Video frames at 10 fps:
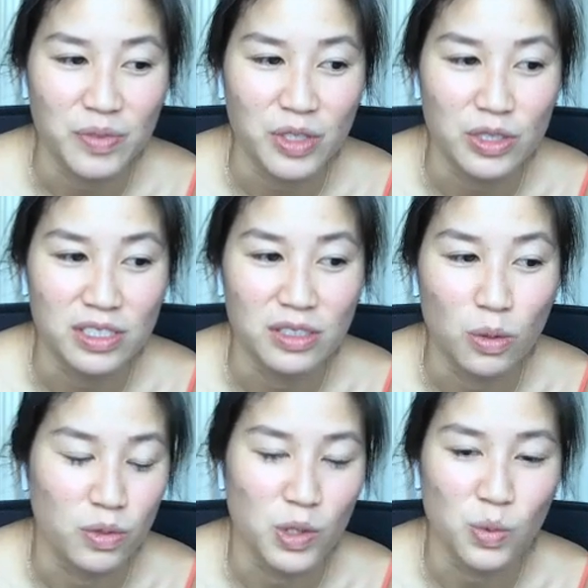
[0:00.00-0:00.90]
you
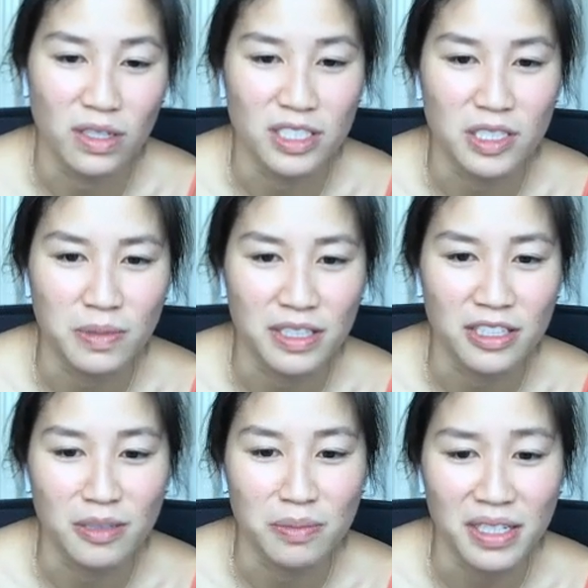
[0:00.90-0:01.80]
always wanted to be
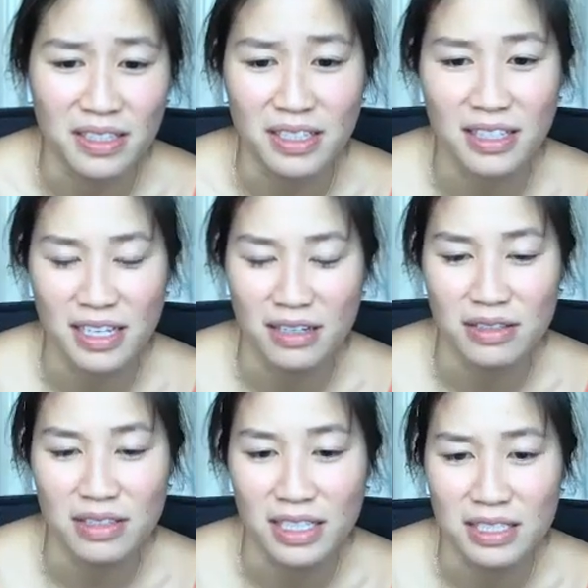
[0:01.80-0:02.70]
there. But I think now
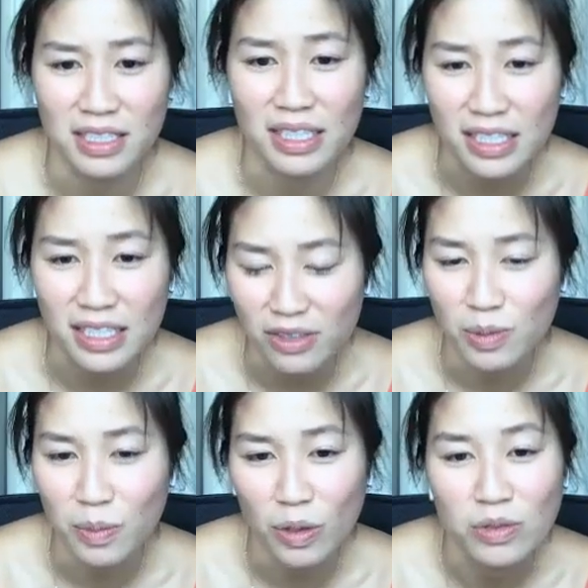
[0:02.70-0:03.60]
that it's clear the
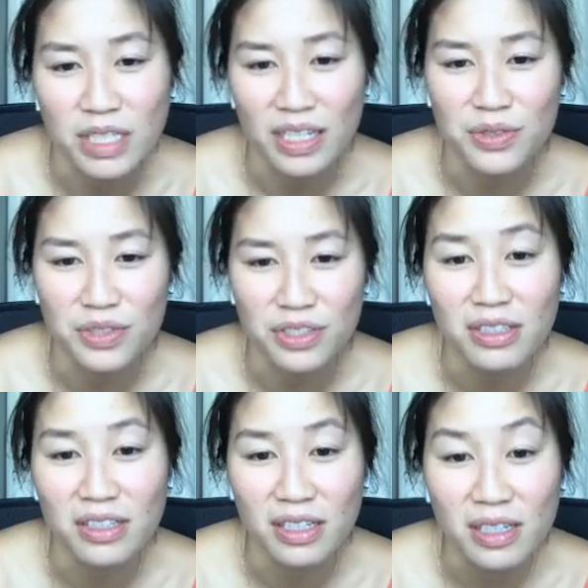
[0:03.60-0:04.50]
protests are
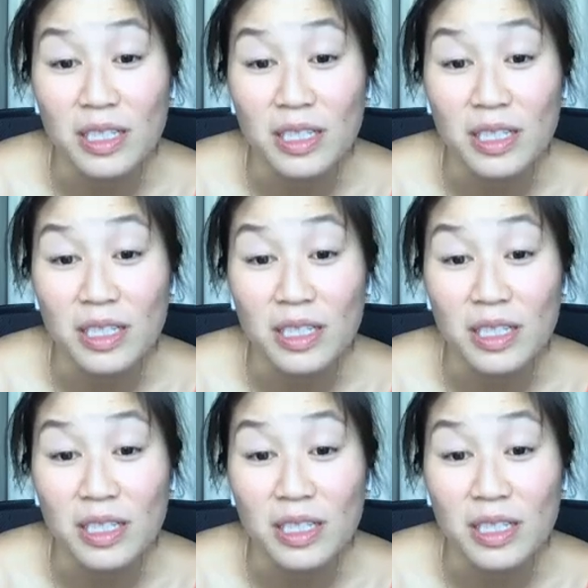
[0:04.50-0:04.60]
gonna